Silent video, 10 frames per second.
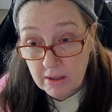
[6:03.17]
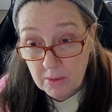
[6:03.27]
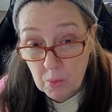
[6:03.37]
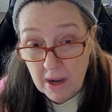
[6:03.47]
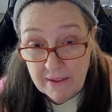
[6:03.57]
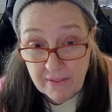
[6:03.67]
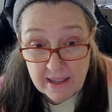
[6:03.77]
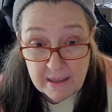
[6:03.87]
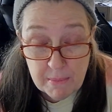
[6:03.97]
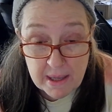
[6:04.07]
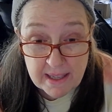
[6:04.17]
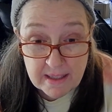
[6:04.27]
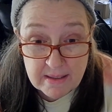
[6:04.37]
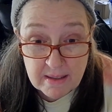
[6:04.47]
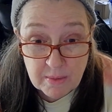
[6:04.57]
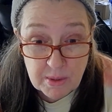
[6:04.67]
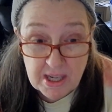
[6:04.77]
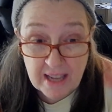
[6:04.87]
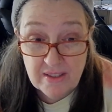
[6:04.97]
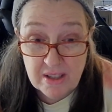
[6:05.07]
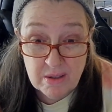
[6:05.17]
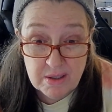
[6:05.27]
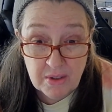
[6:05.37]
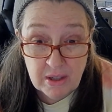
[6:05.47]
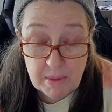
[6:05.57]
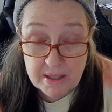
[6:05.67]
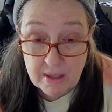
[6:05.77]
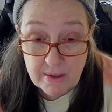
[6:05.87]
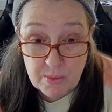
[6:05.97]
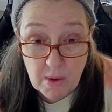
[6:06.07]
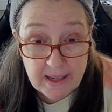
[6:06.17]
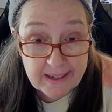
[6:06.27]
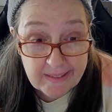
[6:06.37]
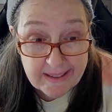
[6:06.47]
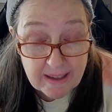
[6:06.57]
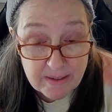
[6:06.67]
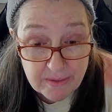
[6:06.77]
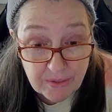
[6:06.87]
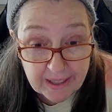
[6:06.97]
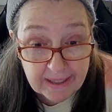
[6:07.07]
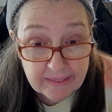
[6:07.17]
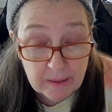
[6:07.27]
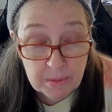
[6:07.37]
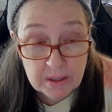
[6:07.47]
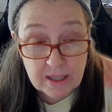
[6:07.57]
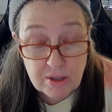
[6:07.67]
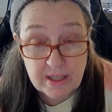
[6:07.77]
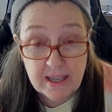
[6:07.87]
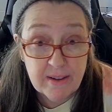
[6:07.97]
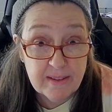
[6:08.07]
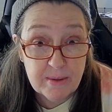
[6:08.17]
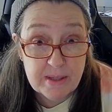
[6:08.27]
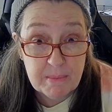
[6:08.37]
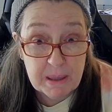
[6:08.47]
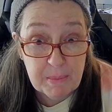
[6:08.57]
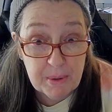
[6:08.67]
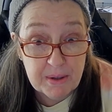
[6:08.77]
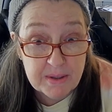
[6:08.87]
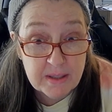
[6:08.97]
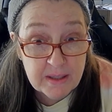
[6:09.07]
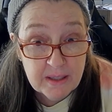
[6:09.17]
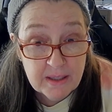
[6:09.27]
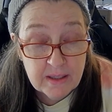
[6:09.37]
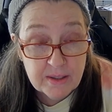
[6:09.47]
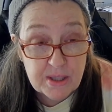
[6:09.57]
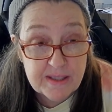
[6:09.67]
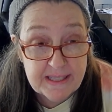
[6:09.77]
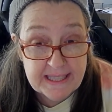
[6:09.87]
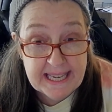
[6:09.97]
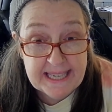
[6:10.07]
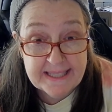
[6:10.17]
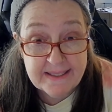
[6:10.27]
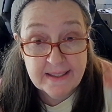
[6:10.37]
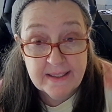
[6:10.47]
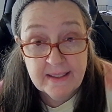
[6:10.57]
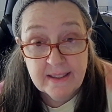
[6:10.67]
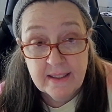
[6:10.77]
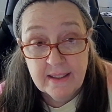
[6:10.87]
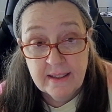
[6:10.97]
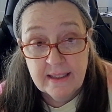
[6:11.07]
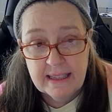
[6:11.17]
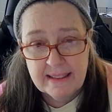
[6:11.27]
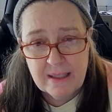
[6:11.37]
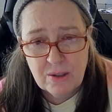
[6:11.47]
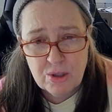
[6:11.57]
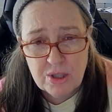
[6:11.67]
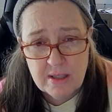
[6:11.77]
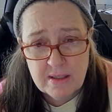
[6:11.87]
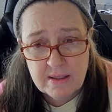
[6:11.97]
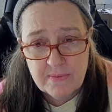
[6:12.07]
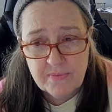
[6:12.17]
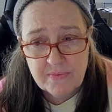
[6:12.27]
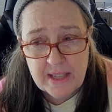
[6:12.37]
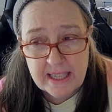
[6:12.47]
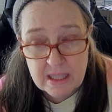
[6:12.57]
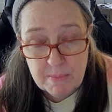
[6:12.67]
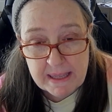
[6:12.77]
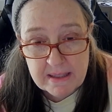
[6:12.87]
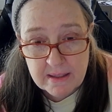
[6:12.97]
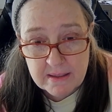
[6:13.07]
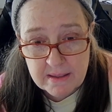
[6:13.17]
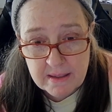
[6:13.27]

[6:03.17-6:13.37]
Wi-Fi mics, which I haven't used very much. I always walk out of the house and forget them. I should carry those in my purse just in case. There's just expenses.